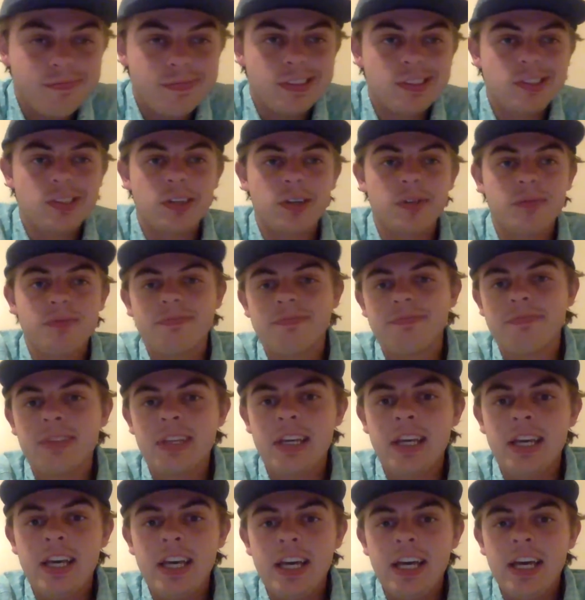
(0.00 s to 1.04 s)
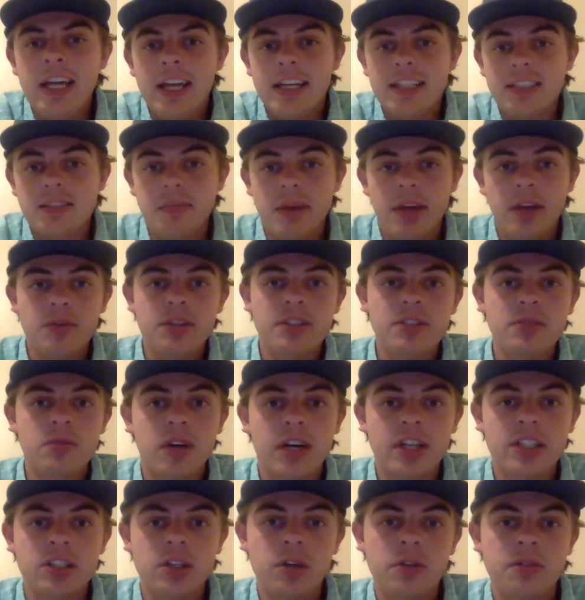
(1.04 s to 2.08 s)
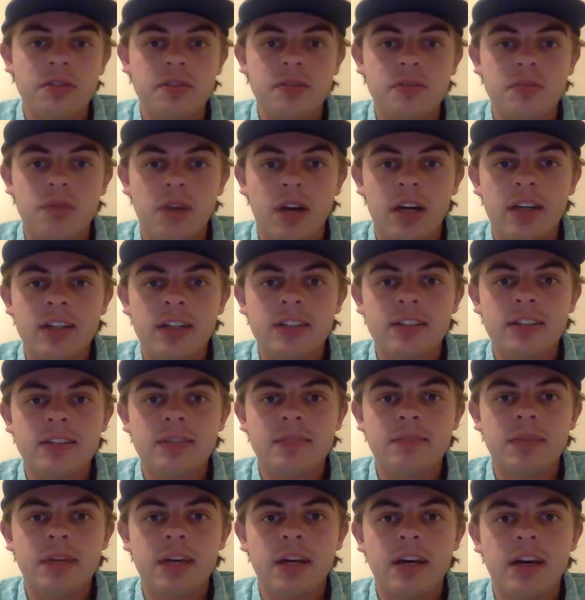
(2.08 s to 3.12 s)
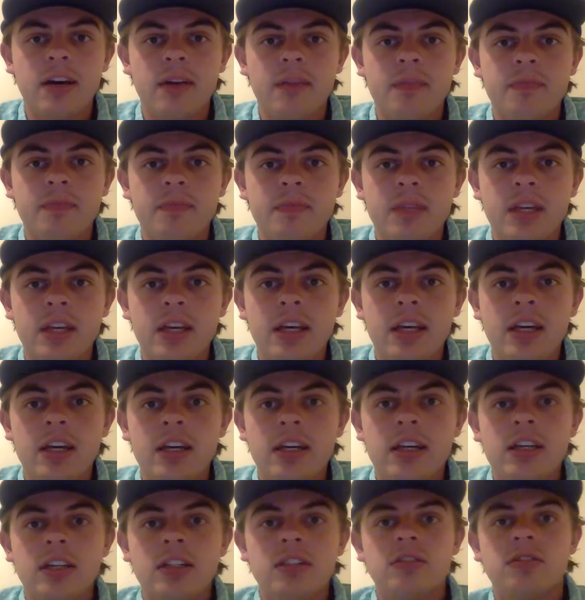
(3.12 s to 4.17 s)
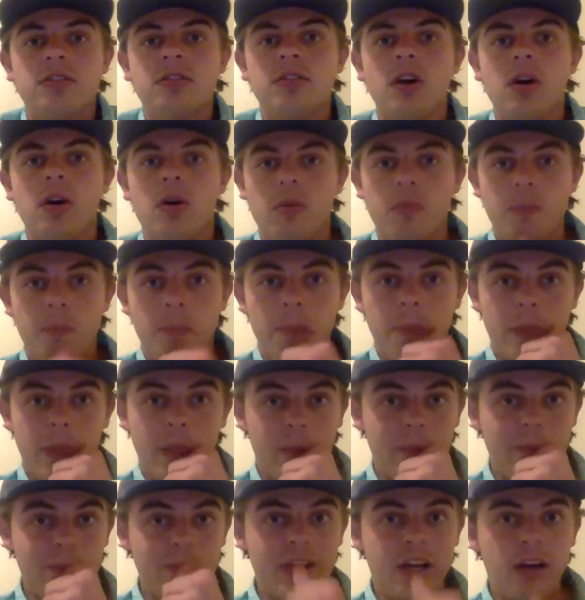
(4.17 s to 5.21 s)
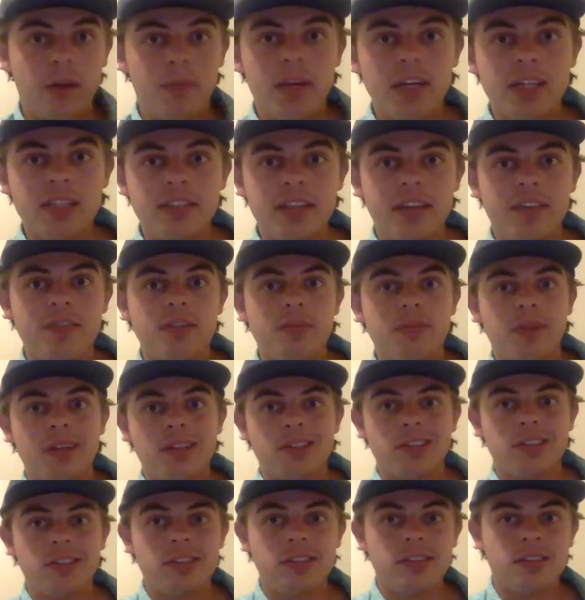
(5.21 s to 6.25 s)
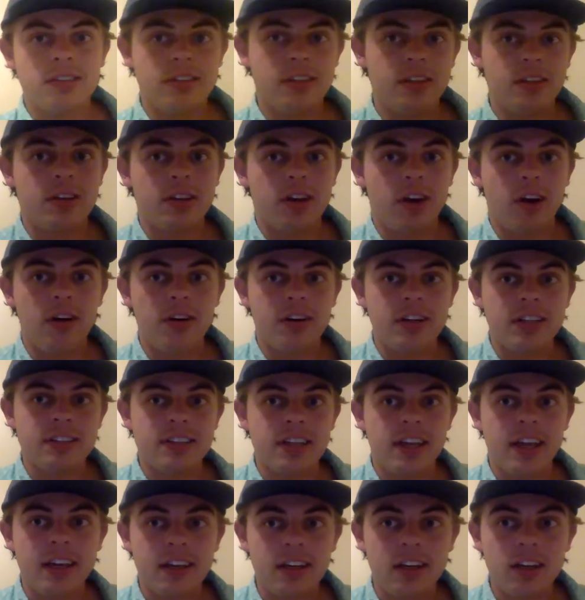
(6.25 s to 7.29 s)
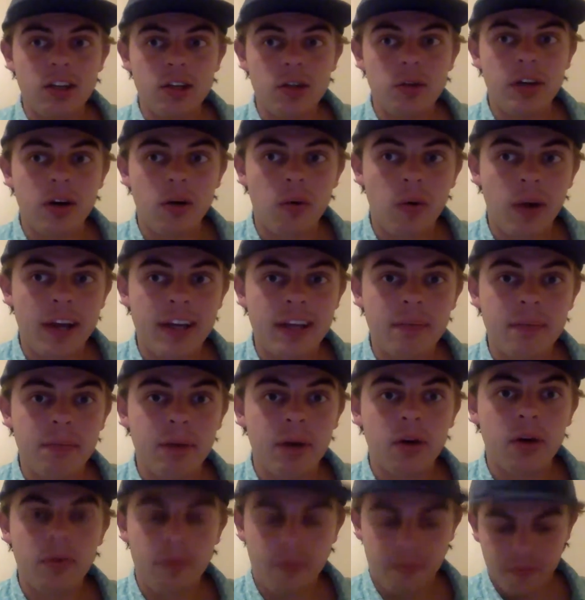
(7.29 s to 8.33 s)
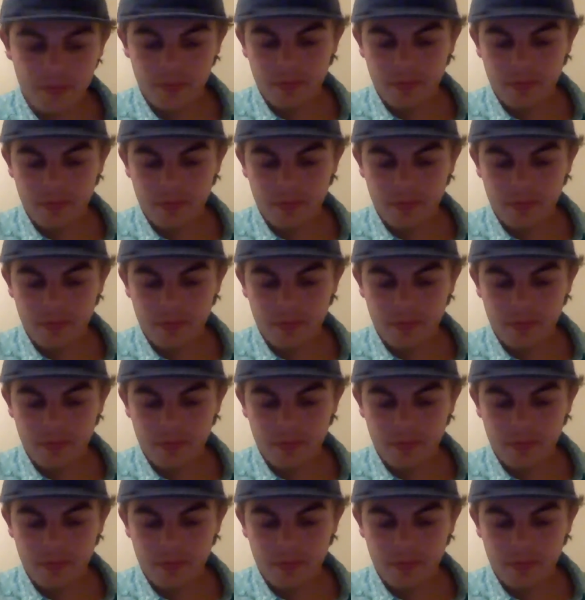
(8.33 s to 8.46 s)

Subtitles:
So that's the main reason why I chose this product. Um, so there are many safety measures that you can already take, including a wading belt.